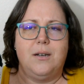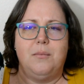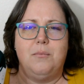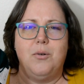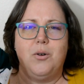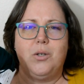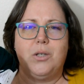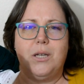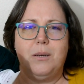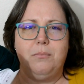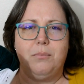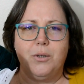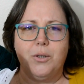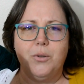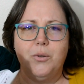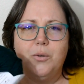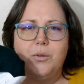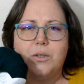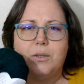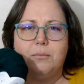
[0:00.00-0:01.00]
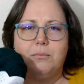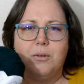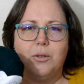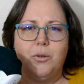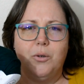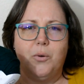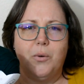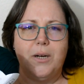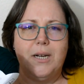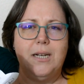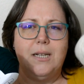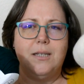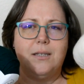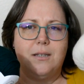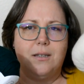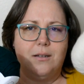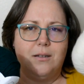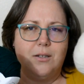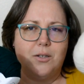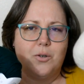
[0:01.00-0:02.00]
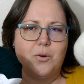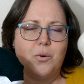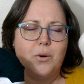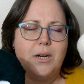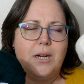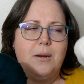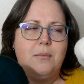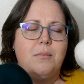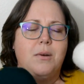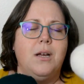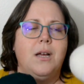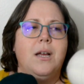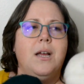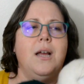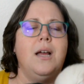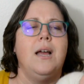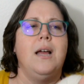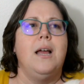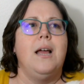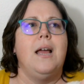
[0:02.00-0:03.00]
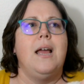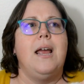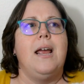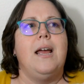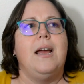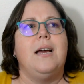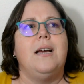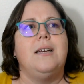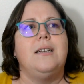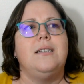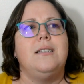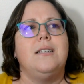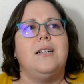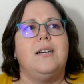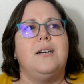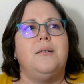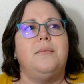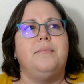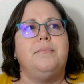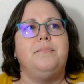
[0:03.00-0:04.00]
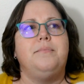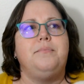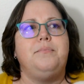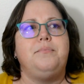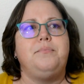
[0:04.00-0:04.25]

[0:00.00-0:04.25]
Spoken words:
mostly blues and blue greens and this cream. And so